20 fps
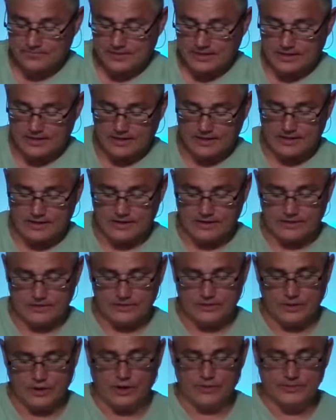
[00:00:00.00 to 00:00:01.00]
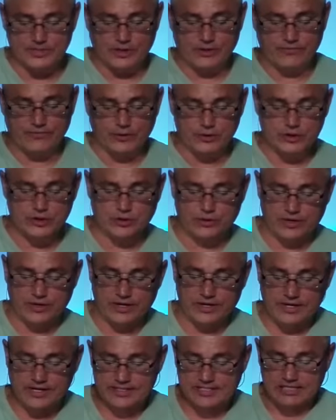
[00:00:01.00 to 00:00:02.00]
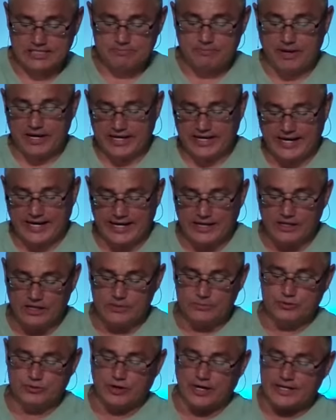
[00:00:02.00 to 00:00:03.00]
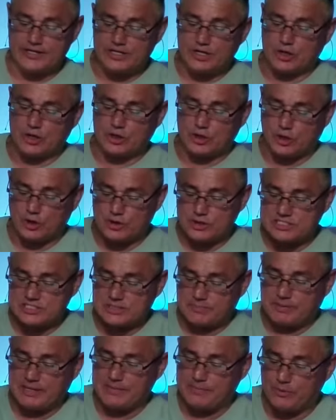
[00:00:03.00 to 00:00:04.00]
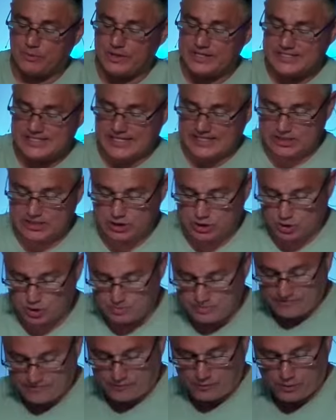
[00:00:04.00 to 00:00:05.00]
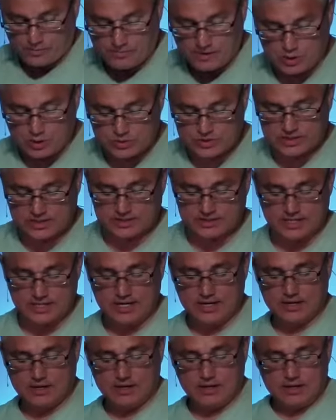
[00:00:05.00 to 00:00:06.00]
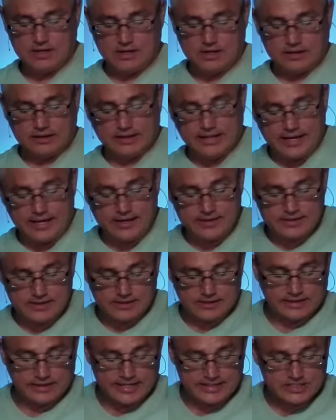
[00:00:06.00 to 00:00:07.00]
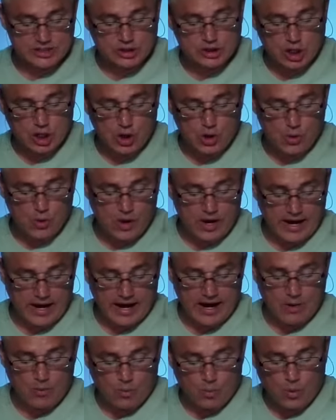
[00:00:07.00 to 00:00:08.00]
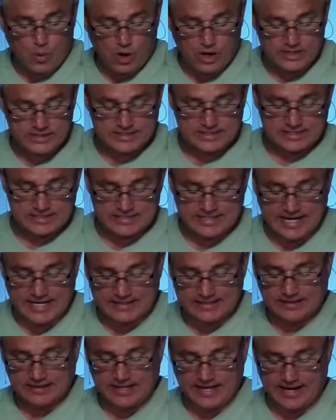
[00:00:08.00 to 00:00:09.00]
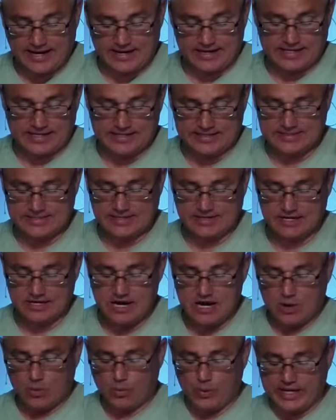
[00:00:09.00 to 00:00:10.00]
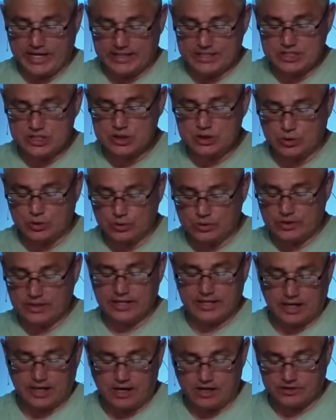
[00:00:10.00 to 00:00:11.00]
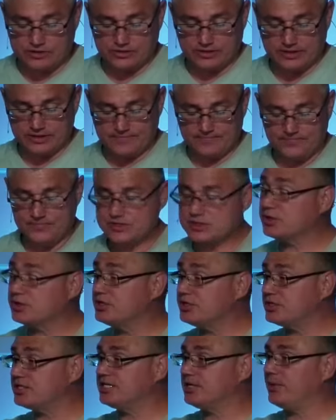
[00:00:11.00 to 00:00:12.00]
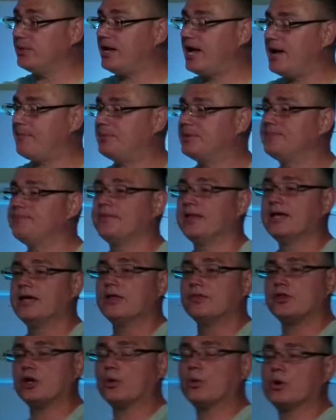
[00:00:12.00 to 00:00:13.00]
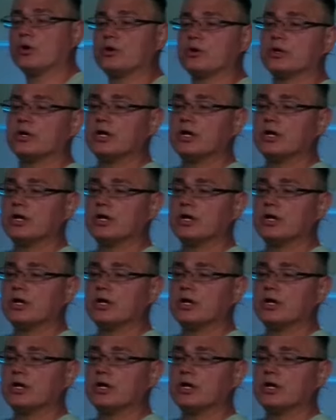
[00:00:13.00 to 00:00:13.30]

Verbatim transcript: uh, no, I'm sorry, verse 30. It says, But Caleb tried to encourage the people as they stood before Moses. Let, let's go at once and take the land, he said. We can certainly conquer it. So you see what happened? There were